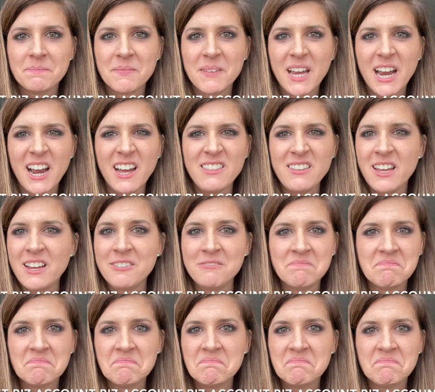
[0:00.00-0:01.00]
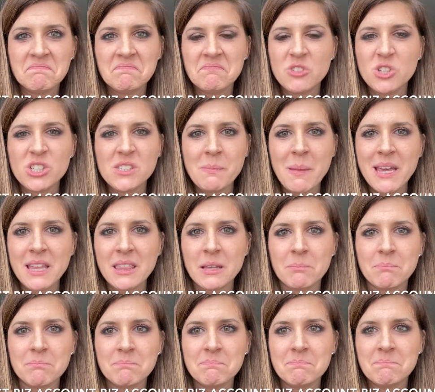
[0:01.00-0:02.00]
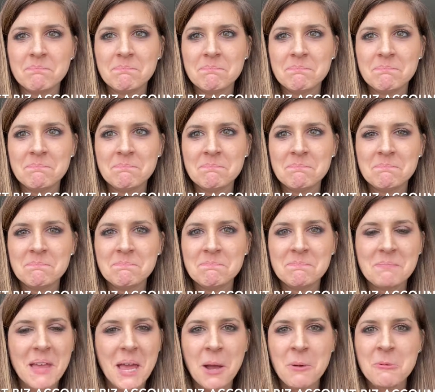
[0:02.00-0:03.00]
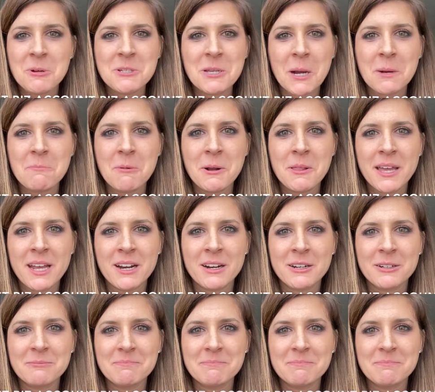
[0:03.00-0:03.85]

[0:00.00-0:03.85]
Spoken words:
and then just make them. And we'll talk more later.